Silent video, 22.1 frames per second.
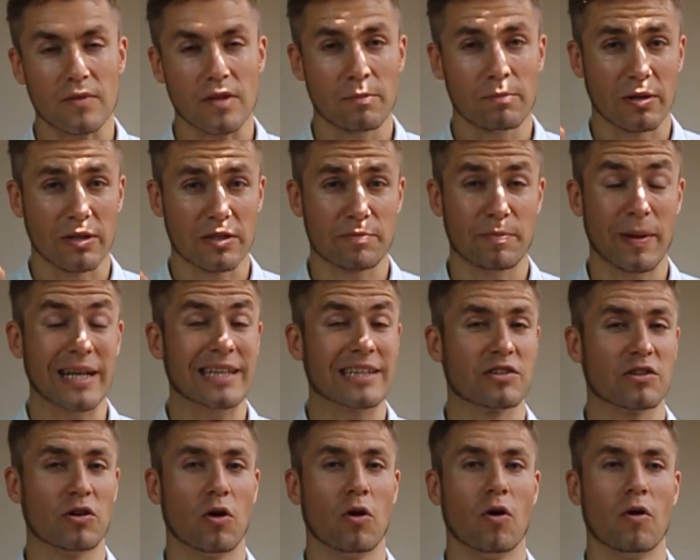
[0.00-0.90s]
but
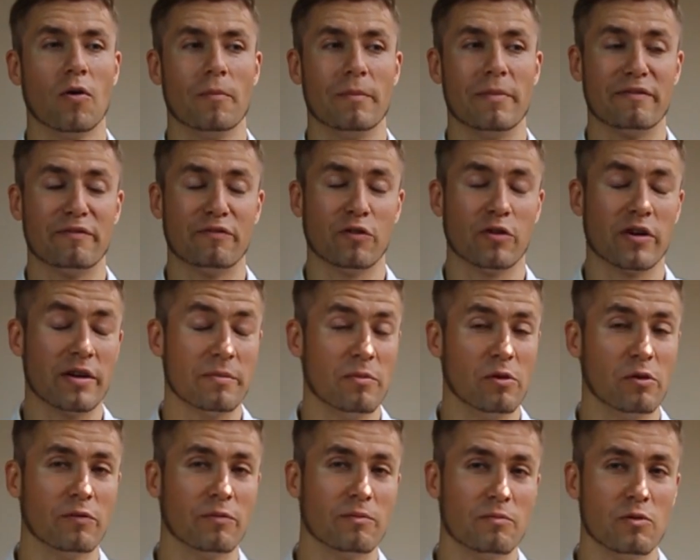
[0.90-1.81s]
Pedro, before he
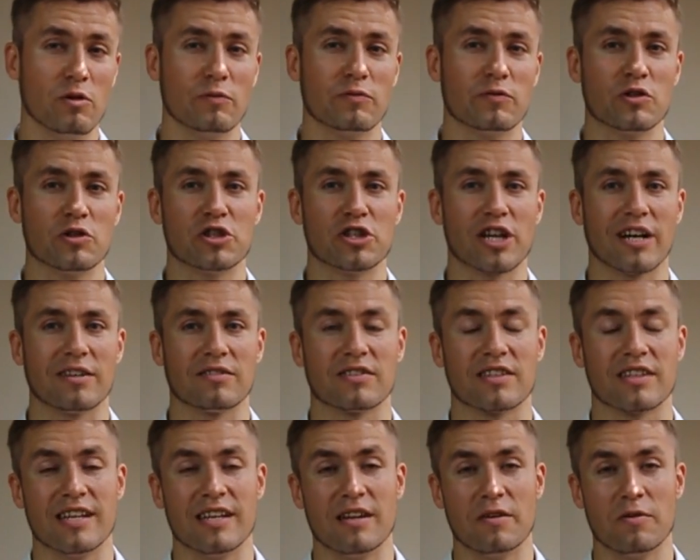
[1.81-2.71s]
moved to
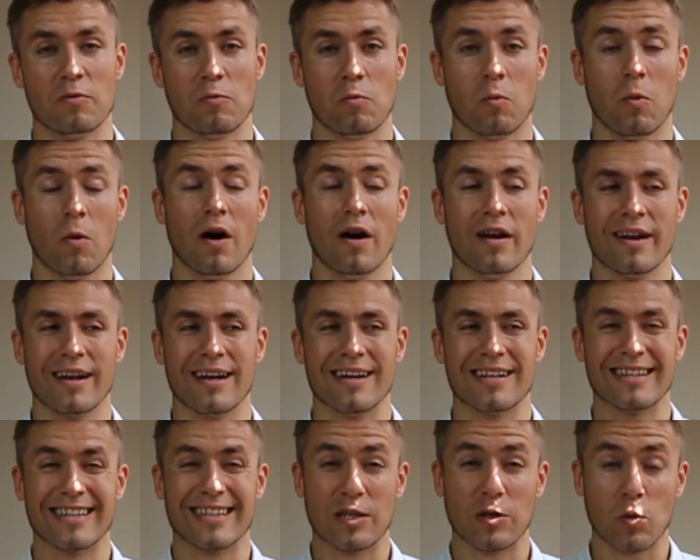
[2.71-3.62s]
Chelsea, won
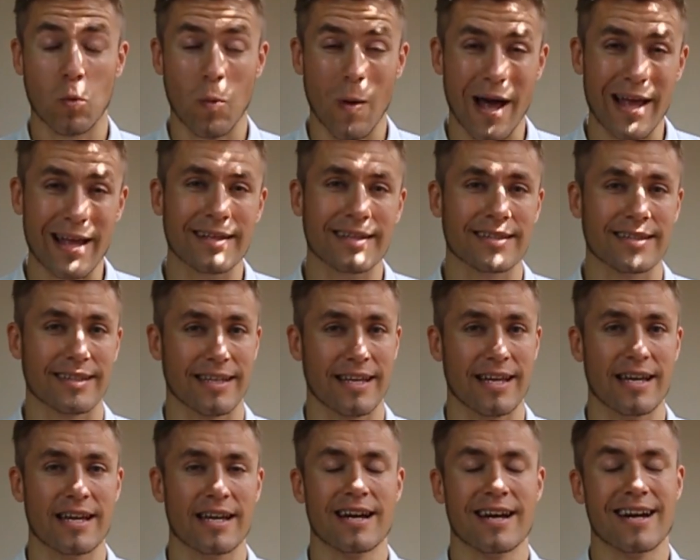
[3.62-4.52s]

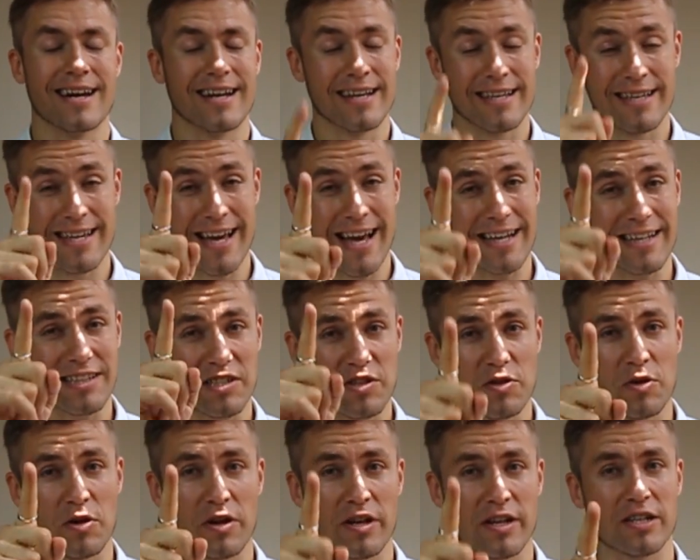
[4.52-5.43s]
20, yes,
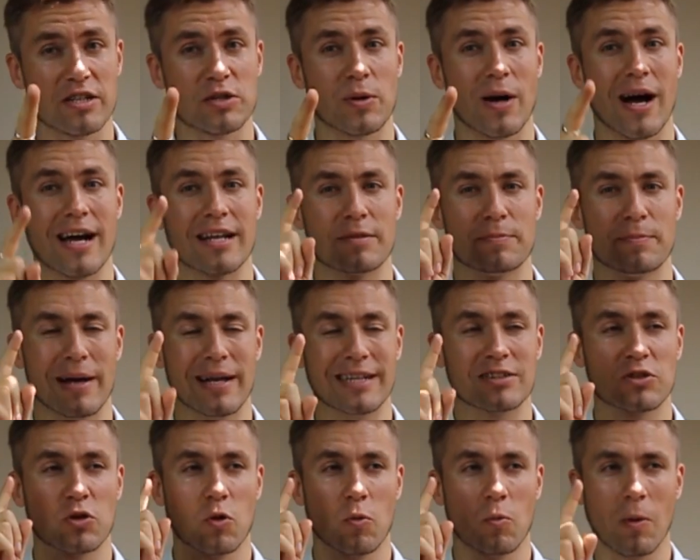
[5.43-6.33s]
you heard it right,
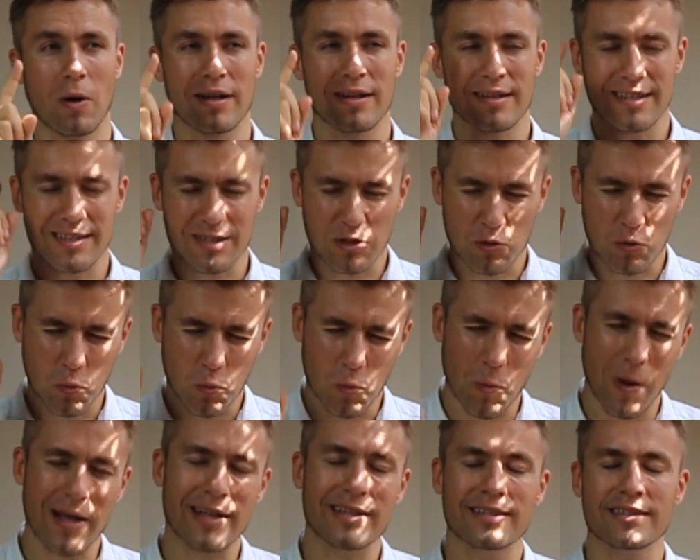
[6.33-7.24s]
Pedro won
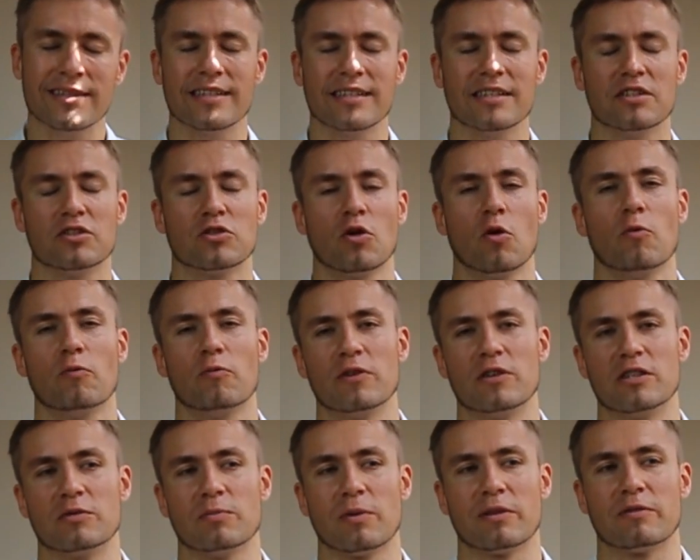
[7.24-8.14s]
20
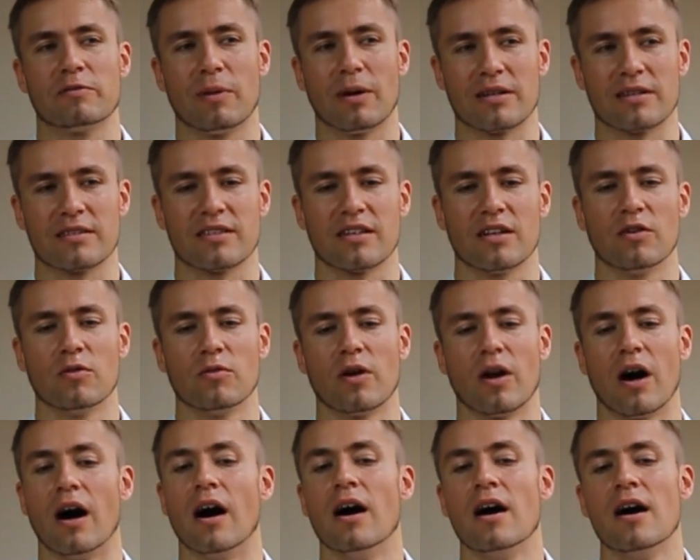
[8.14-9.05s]
trophies with
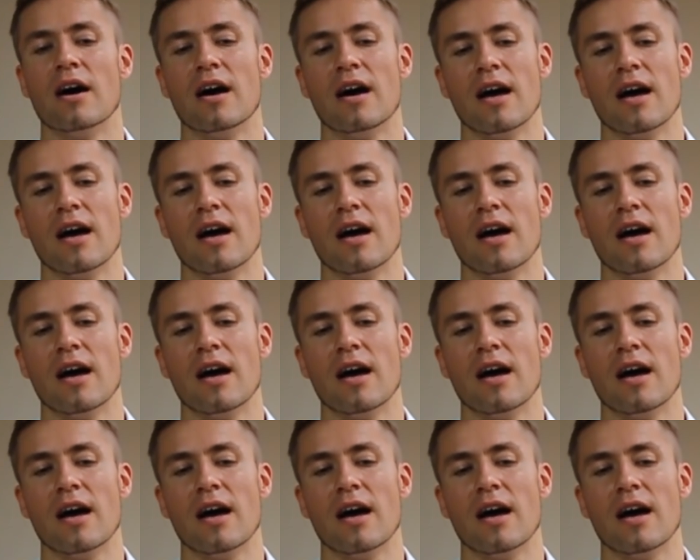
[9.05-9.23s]
Barcelona.